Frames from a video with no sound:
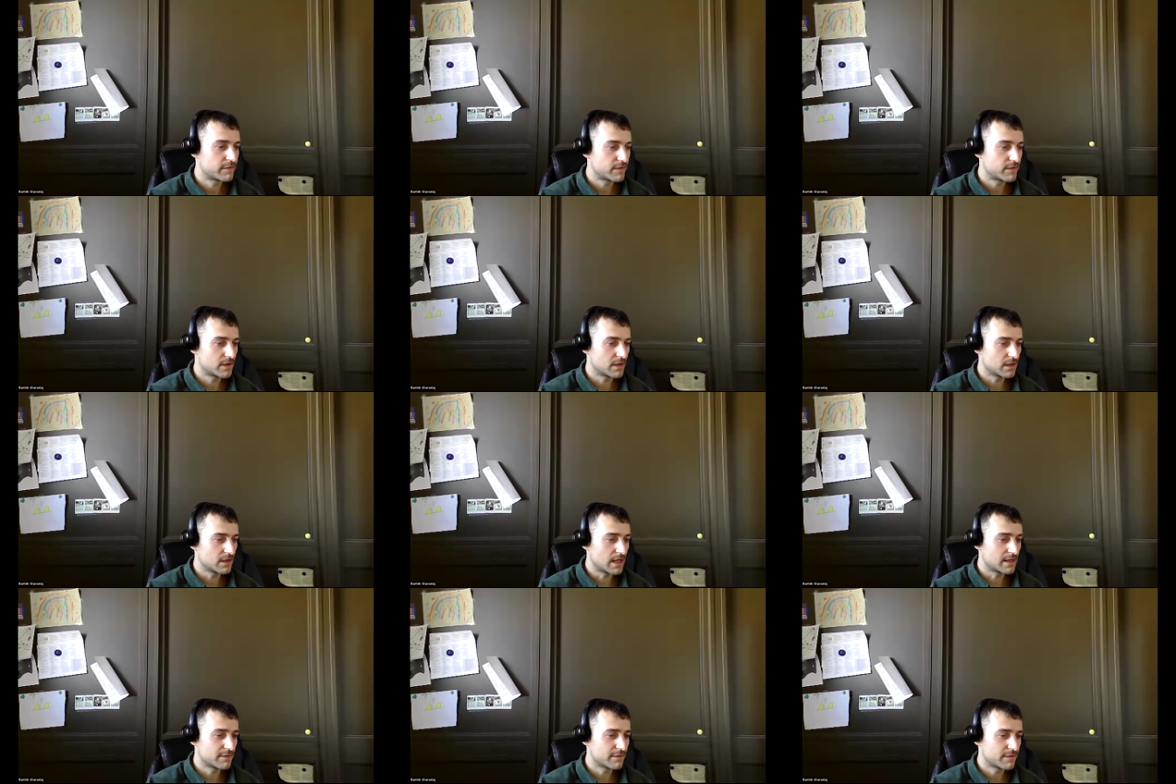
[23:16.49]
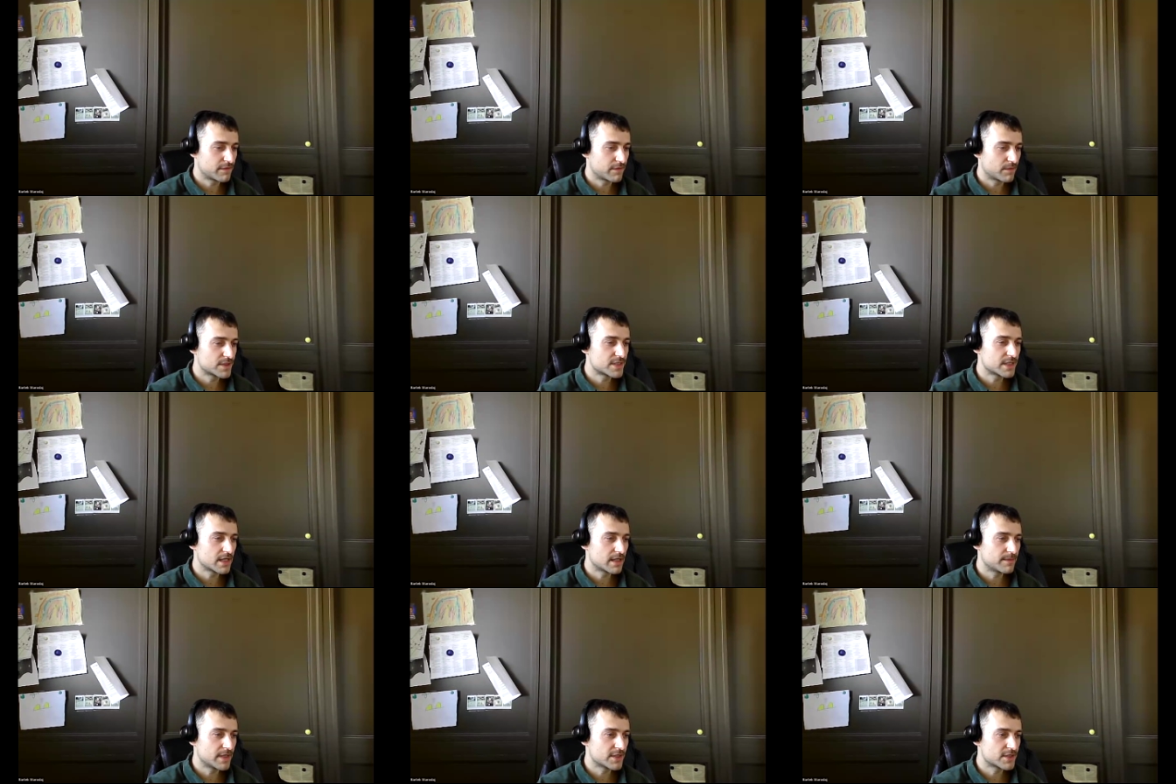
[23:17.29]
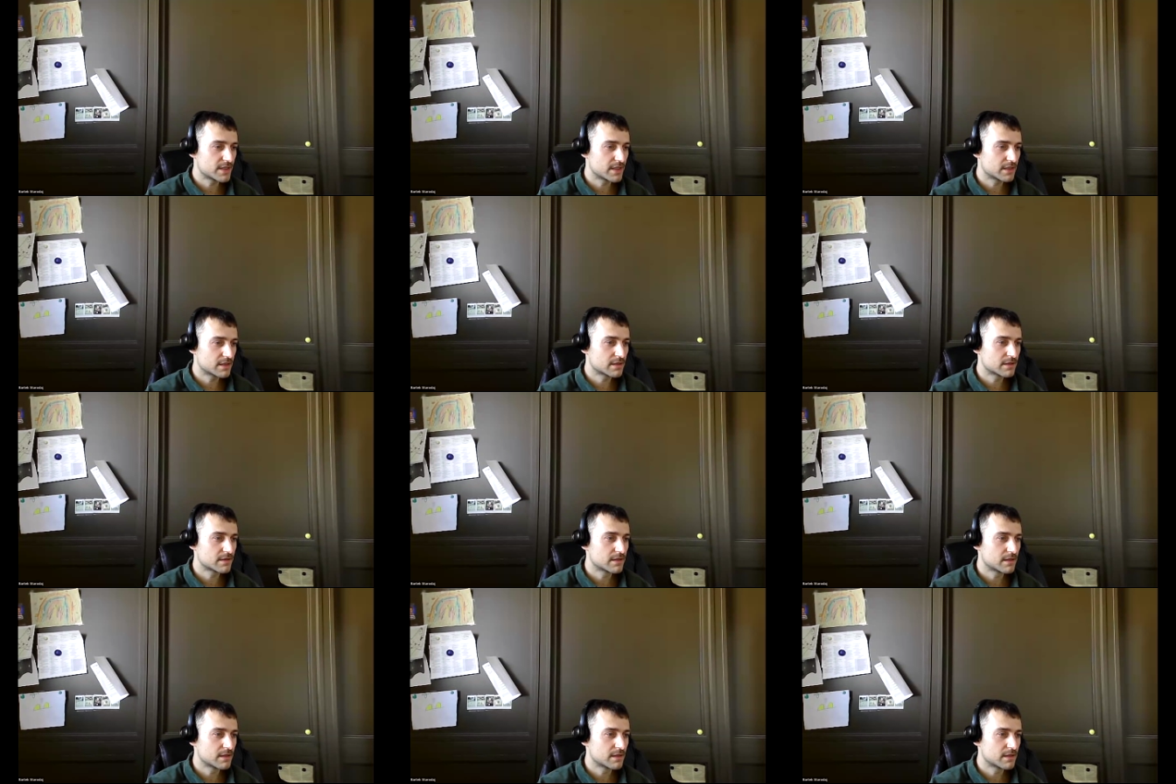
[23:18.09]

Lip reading: for a lot of what she had mentioned.